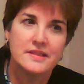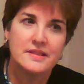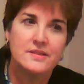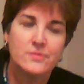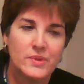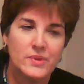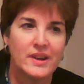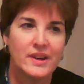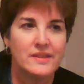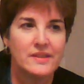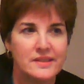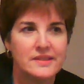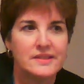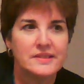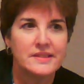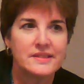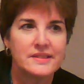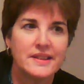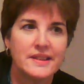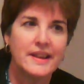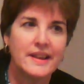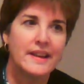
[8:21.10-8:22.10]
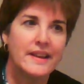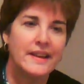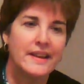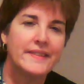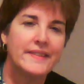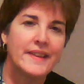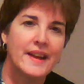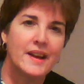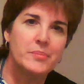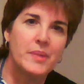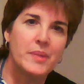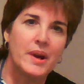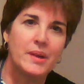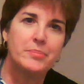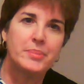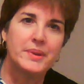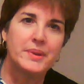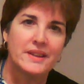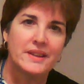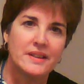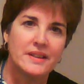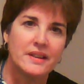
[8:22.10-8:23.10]
Well, and that might
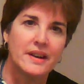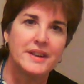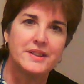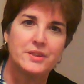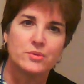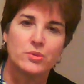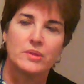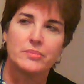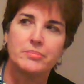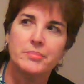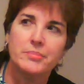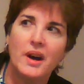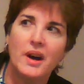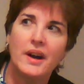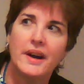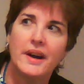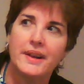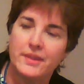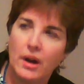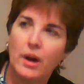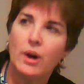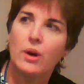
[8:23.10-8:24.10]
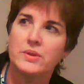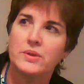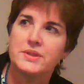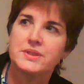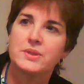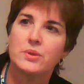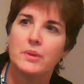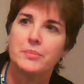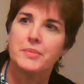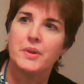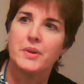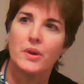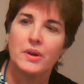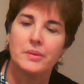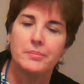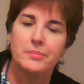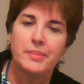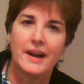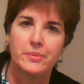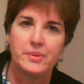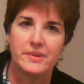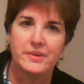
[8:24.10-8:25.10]
be in a 9-year-old mind. Oh, so I'm going
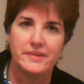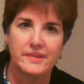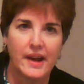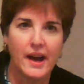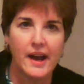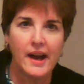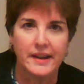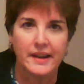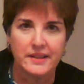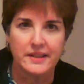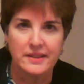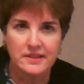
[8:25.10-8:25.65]
back with Dad.